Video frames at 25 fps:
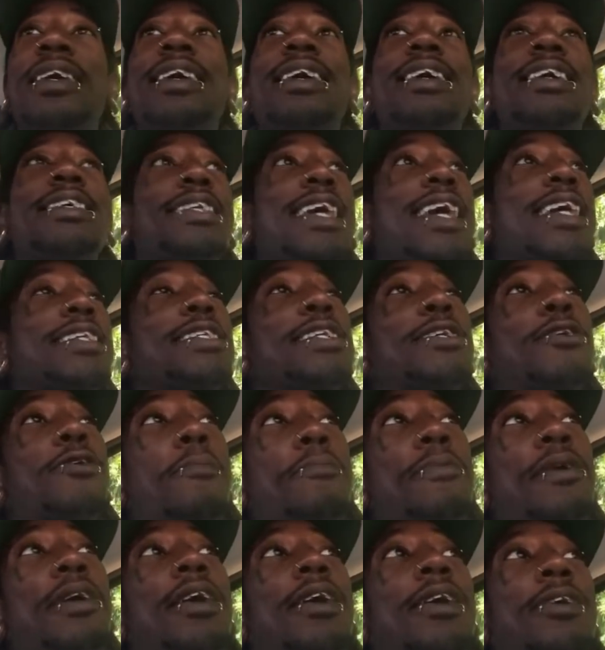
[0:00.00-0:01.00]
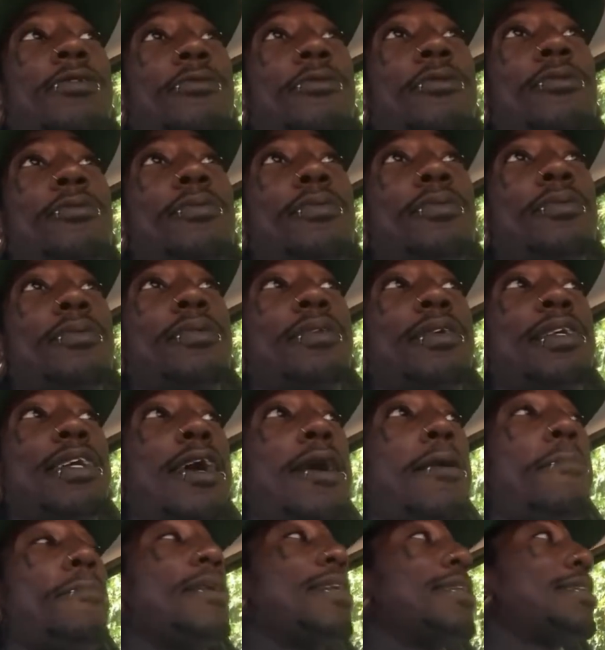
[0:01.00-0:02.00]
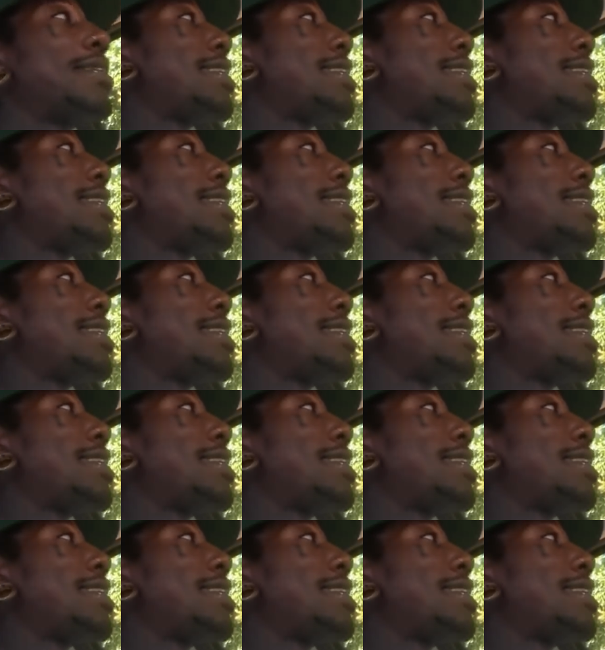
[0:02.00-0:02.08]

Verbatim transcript: It's actually going to be a crew. Y'all been